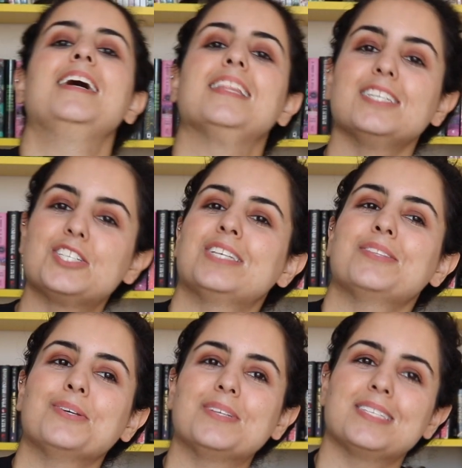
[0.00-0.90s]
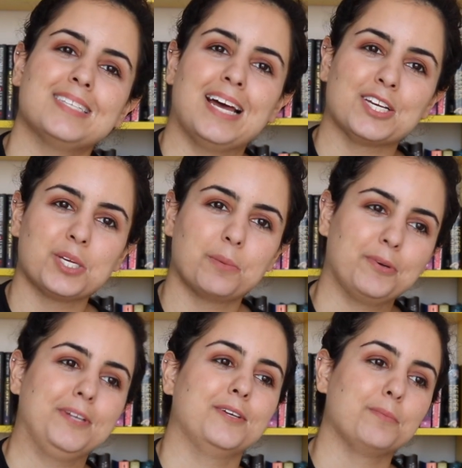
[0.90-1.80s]
legit though, this is actually a
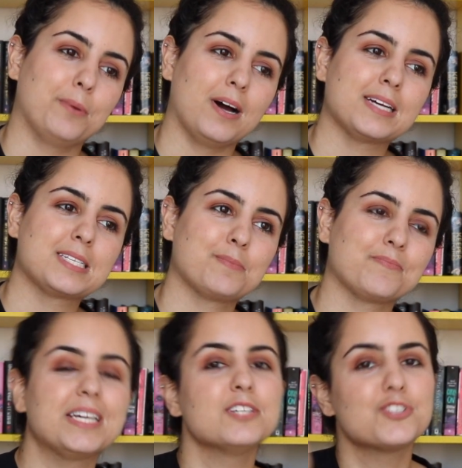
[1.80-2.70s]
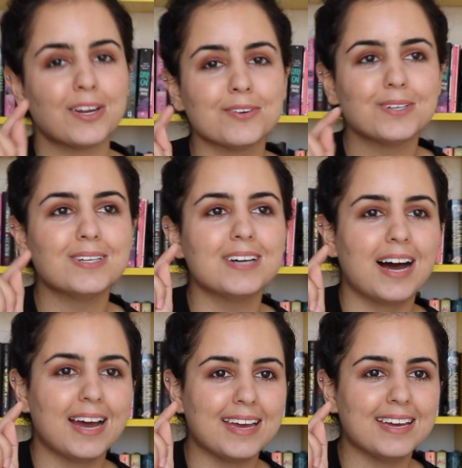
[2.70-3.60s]
pretty good box. In general,
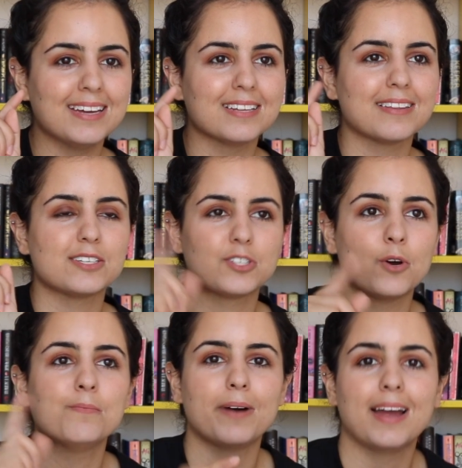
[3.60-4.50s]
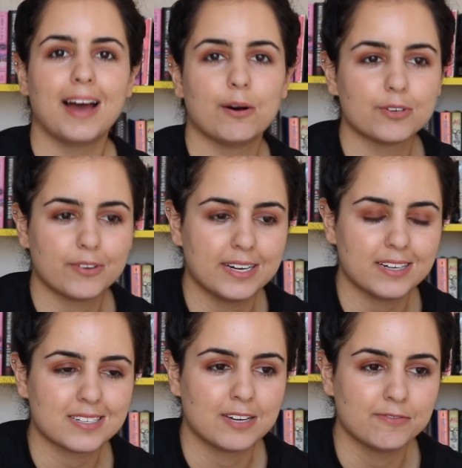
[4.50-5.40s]
I don't buy OwlCrate
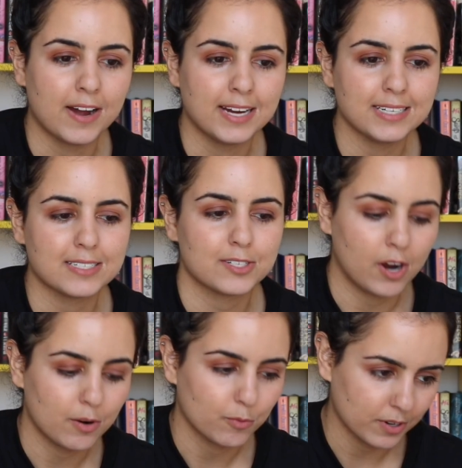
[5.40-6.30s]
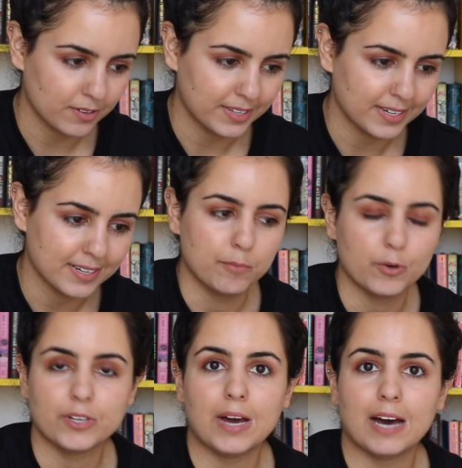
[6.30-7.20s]
because I find it's not worth it
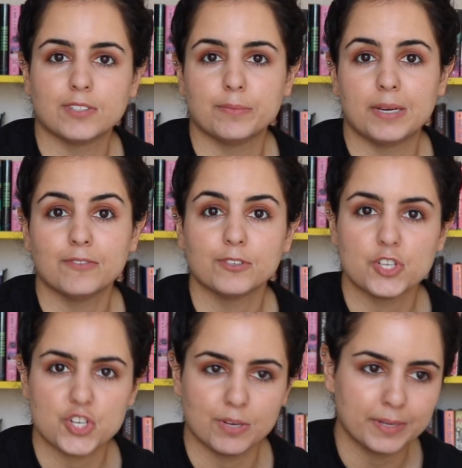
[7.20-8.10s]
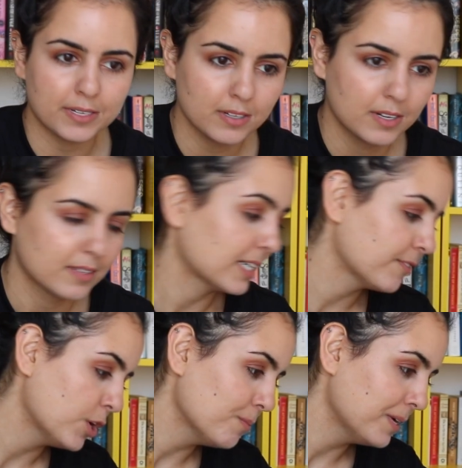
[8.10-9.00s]
when you have to pay for the shipping. Like if
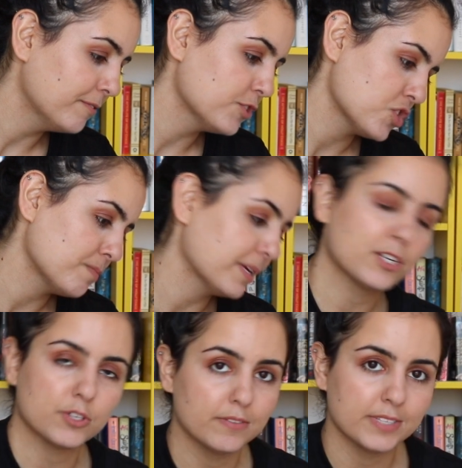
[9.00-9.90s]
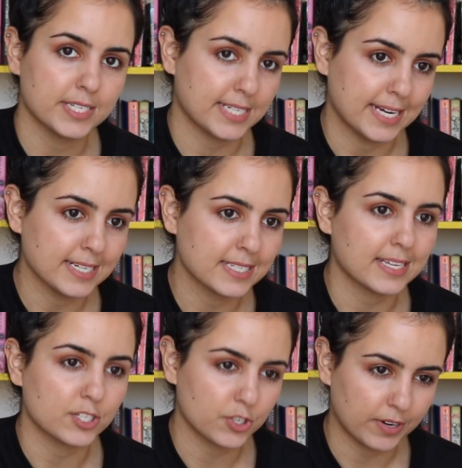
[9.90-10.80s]
you don't pay for shipping and you live in the States,
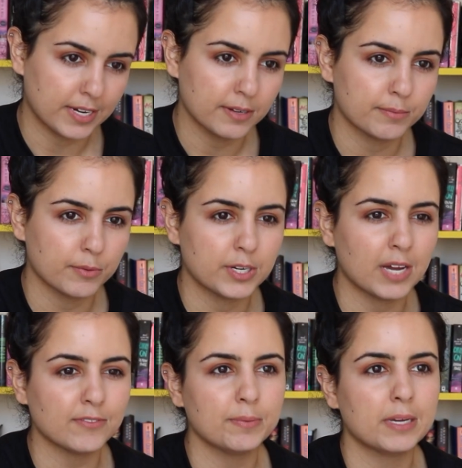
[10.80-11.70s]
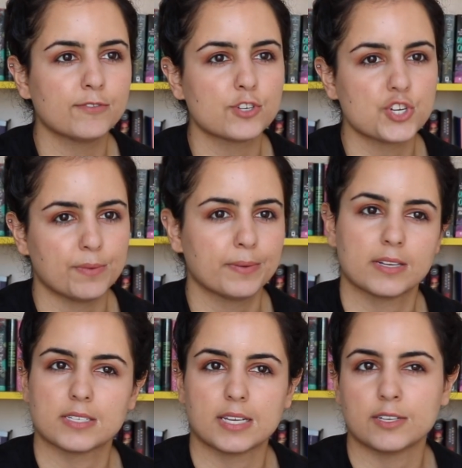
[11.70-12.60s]
that's great. But when you have to pay for shipping,
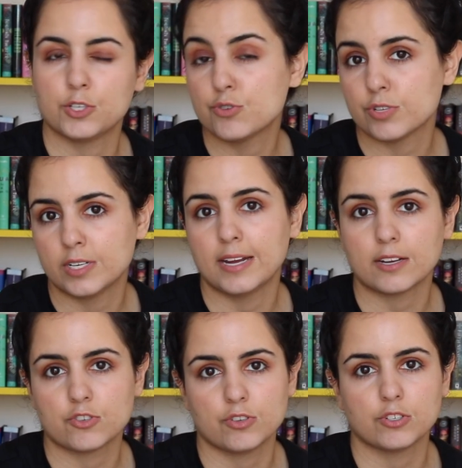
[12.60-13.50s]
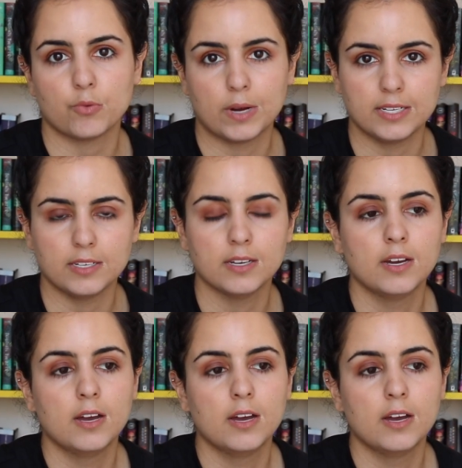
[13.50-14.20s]
it's like usually an extra 20